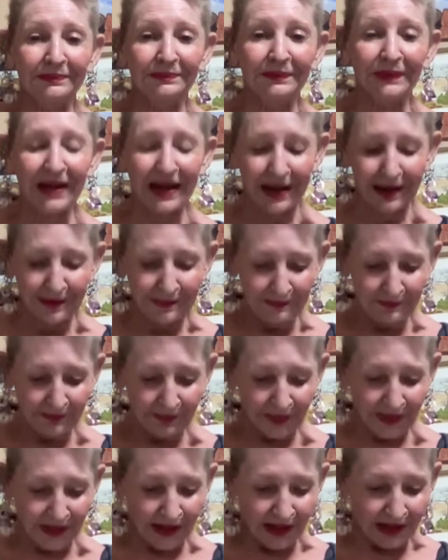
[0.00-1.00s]
Okay,
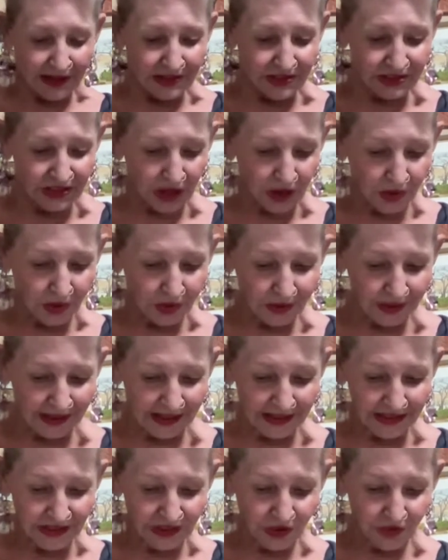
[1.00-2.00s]
so
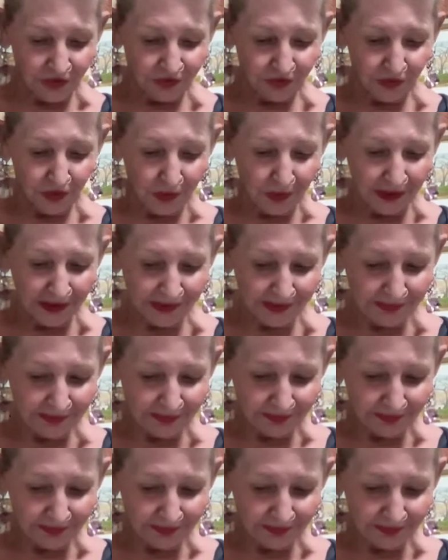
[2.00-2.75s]
let's go forward.